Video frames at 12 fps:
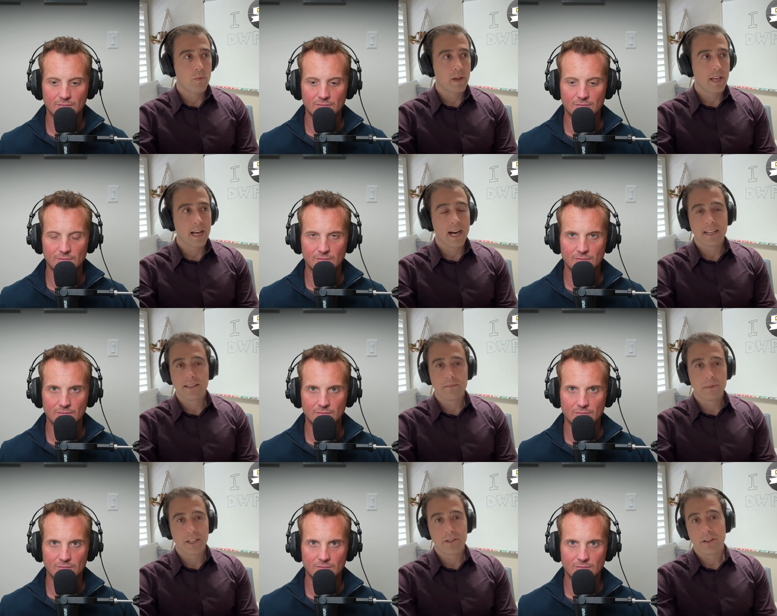Speaker 1: we got to
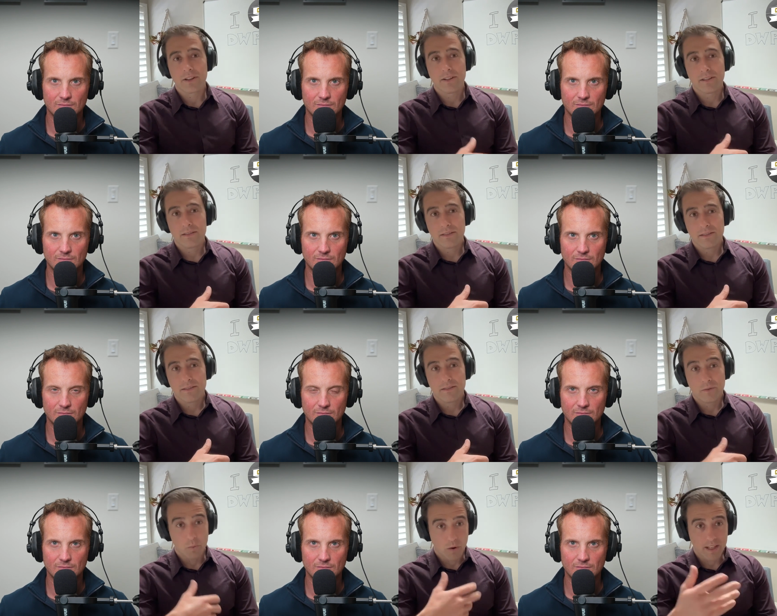make sure,
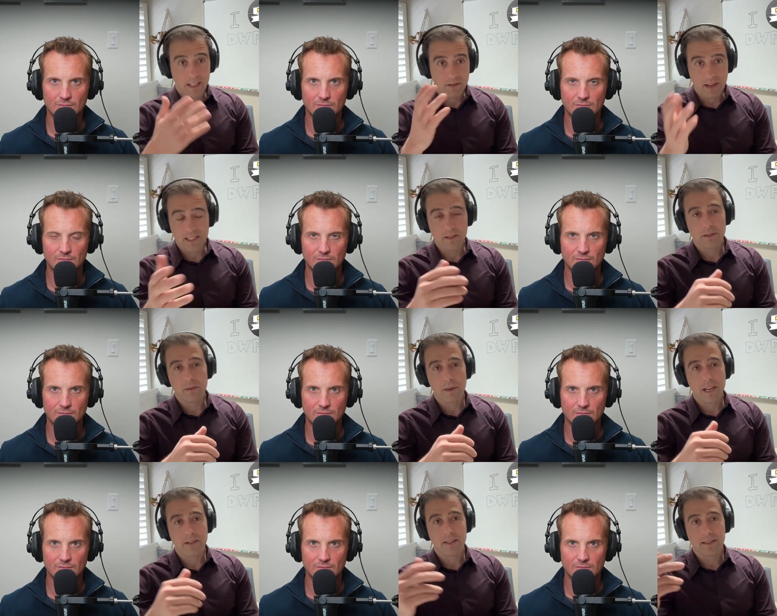working directly with the
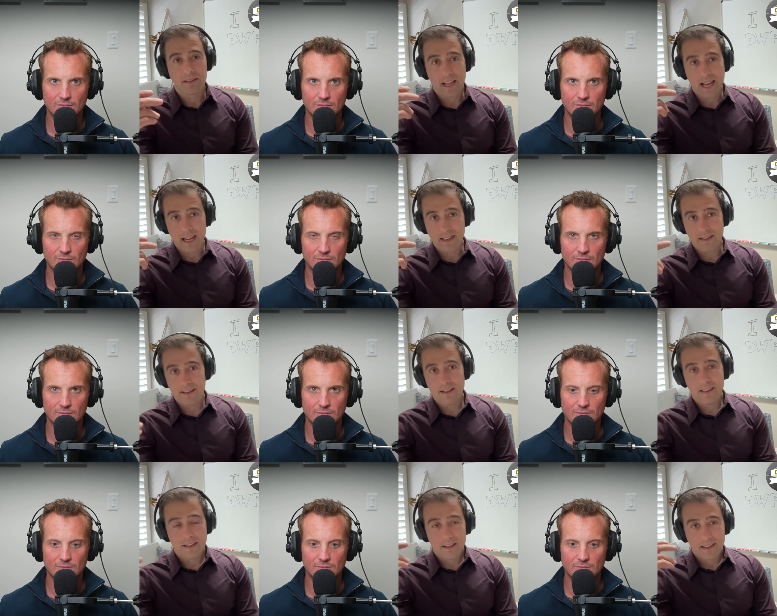patients, that
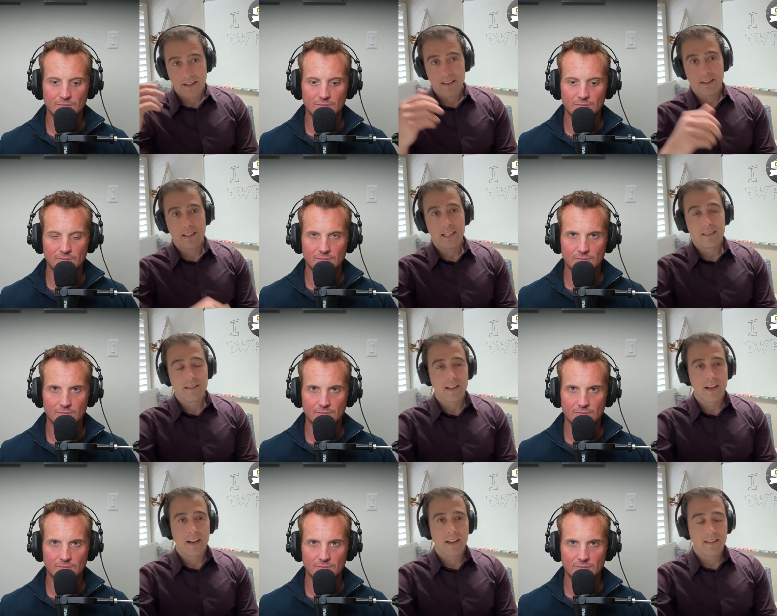these
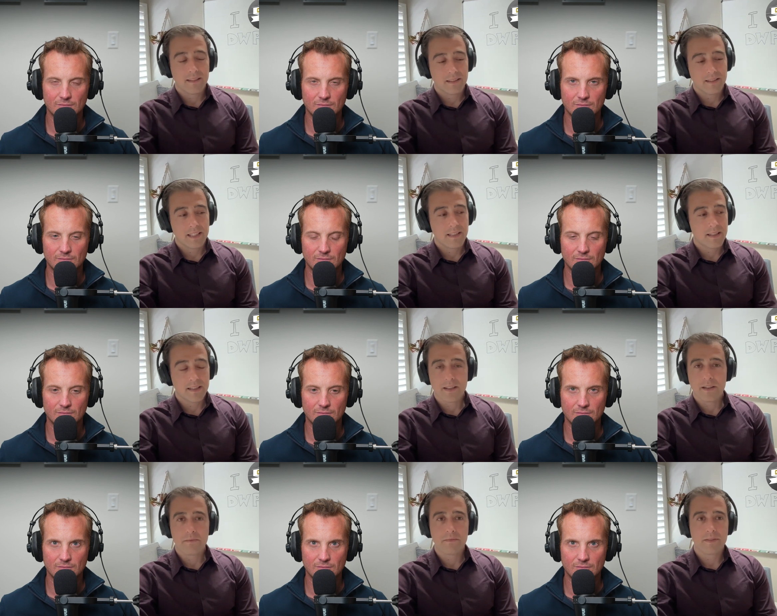uh, these
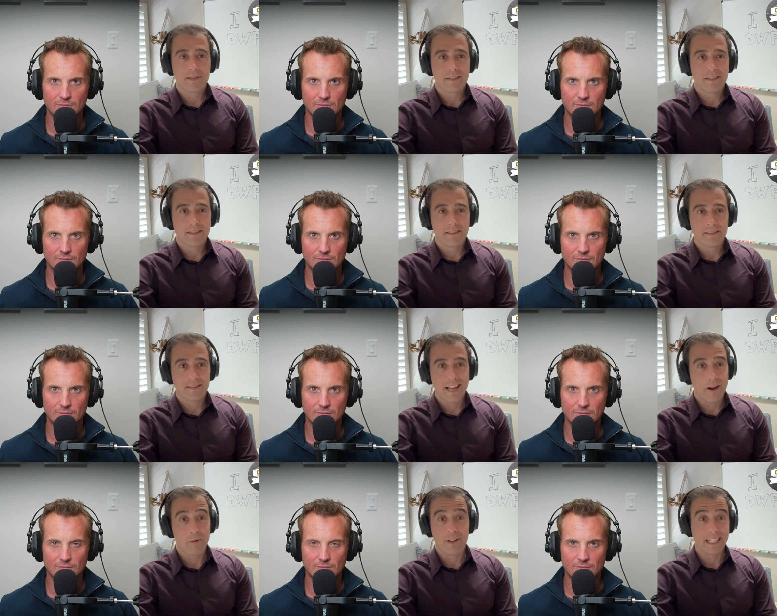systems
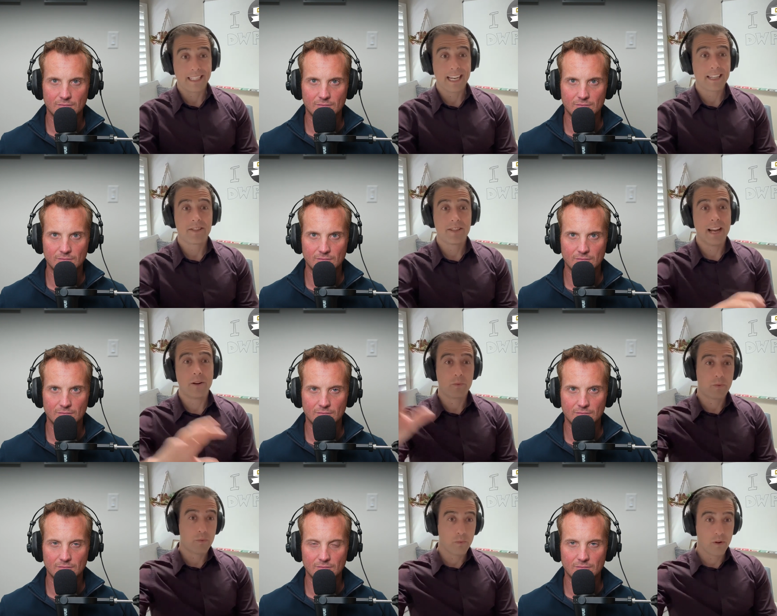that were like next
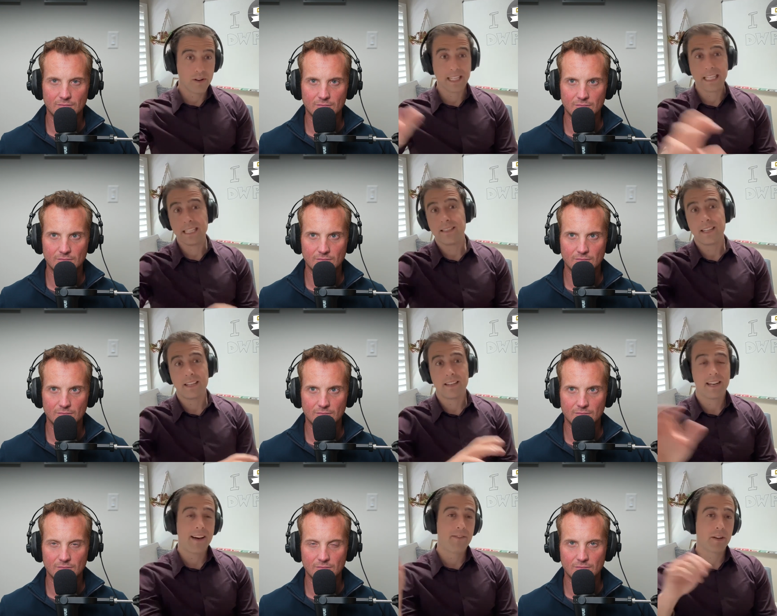gen were easy
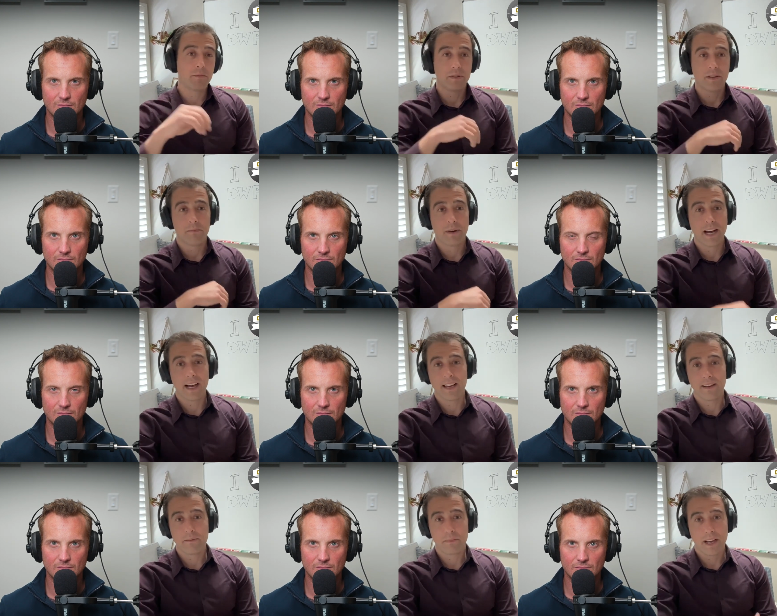and navigable
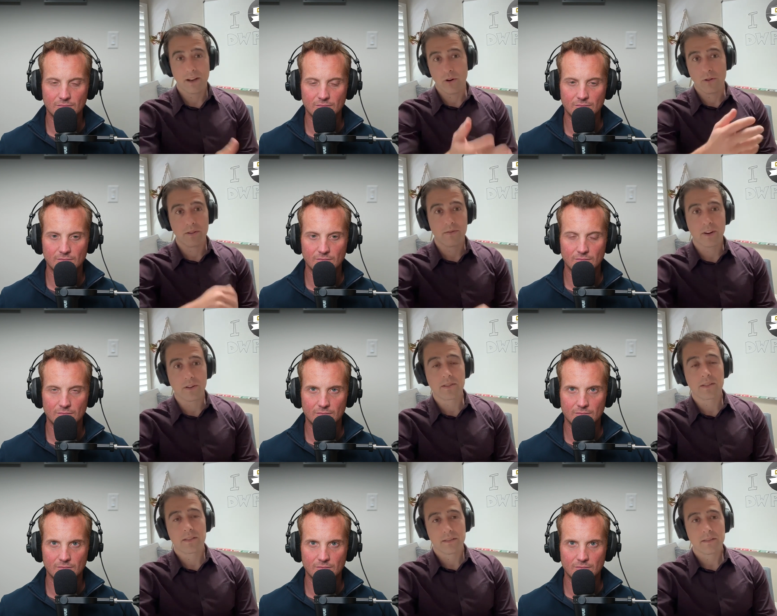by by older
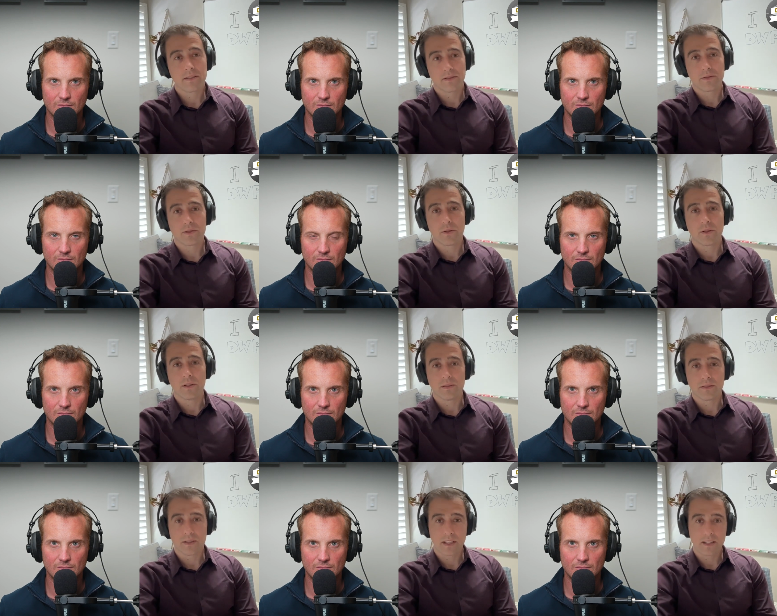folks. So it was cool.
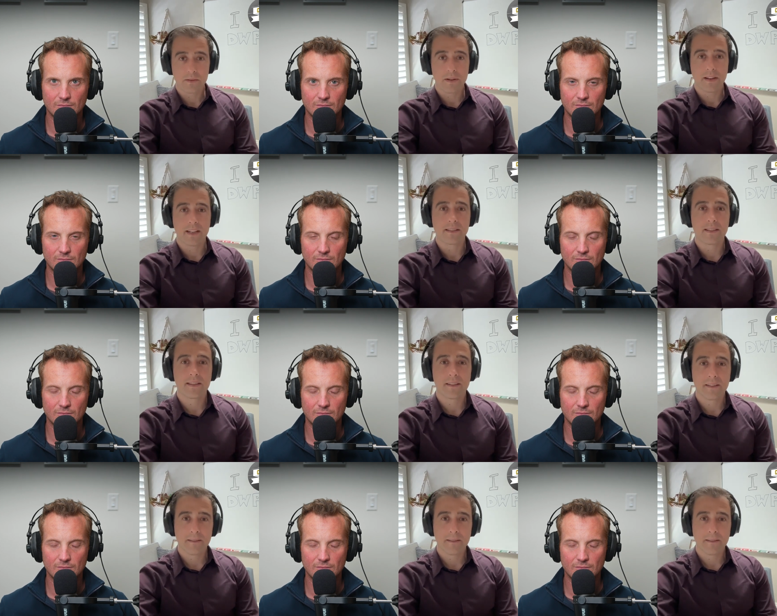It's a good experience.